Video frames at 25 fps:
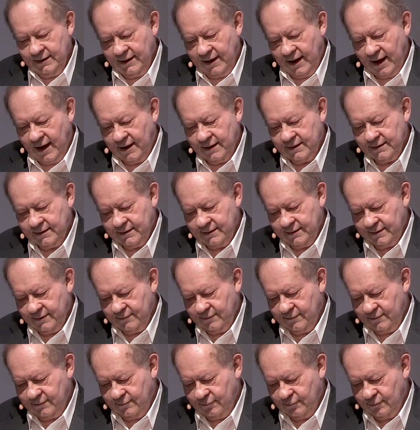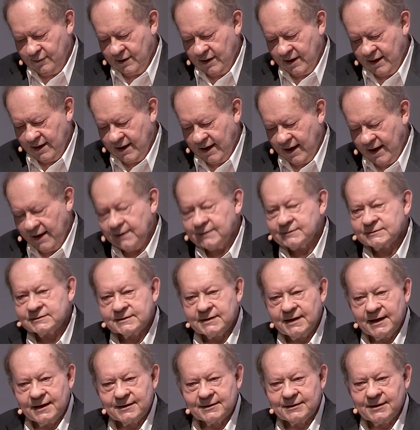And when I ask
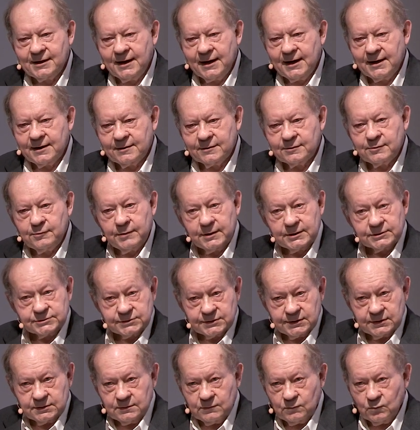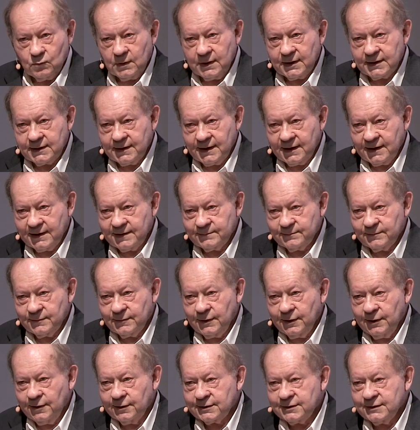that kind of question, what I'm
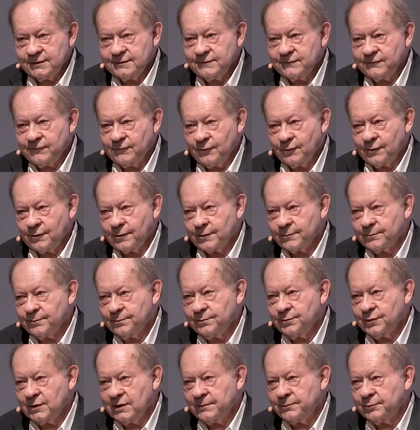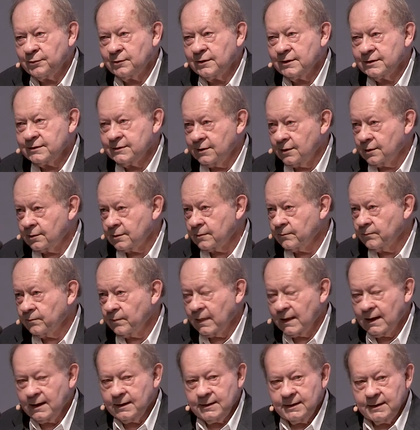looking for people in your
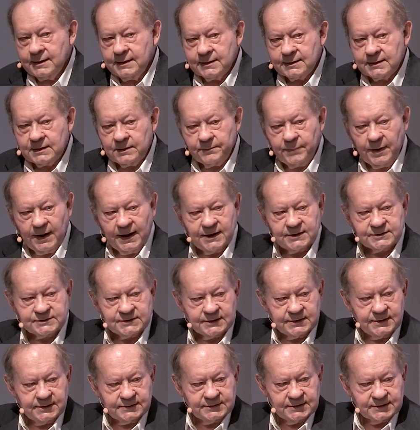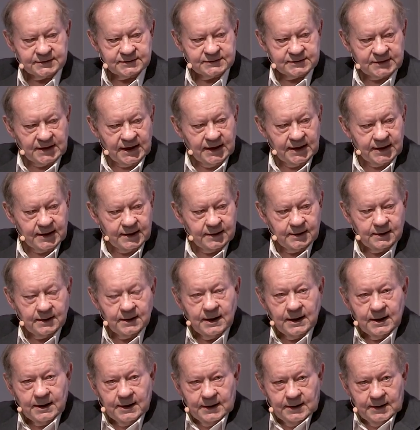capacity to say
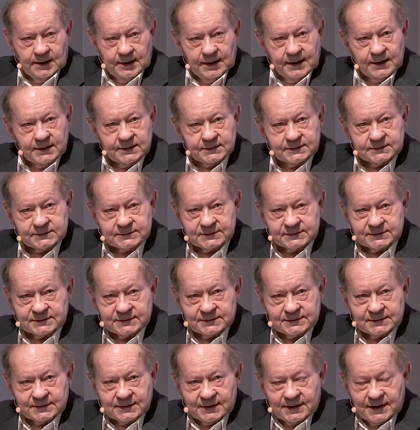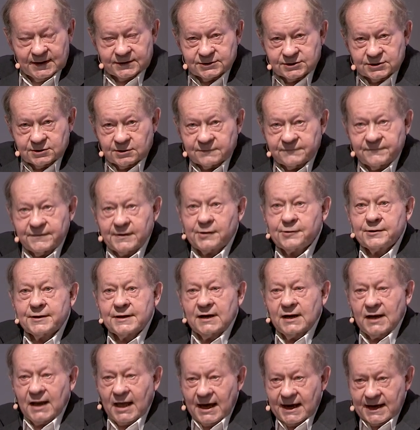is it's your very
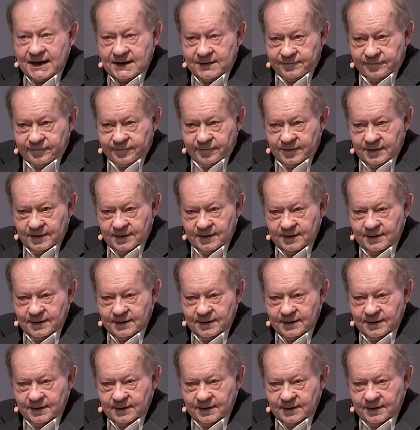life